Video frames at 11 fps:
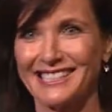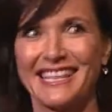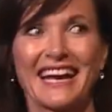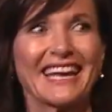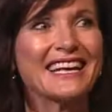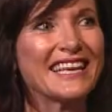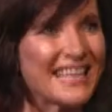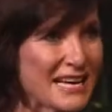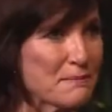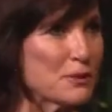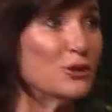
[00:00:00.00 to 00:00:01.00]
that can
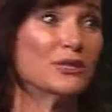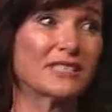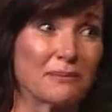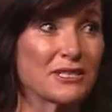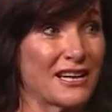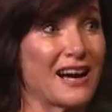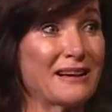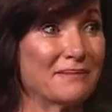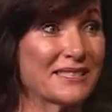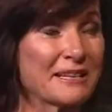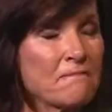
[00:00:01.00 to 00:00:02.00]
keep you
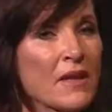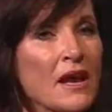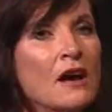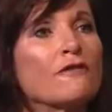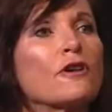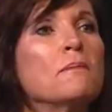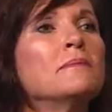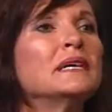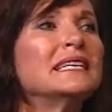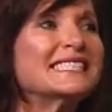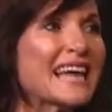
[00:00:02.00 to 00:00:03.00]
sometimes
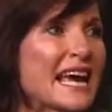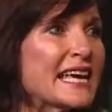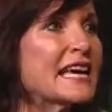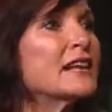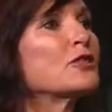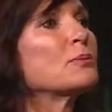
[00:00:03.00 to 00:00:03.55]
from taking the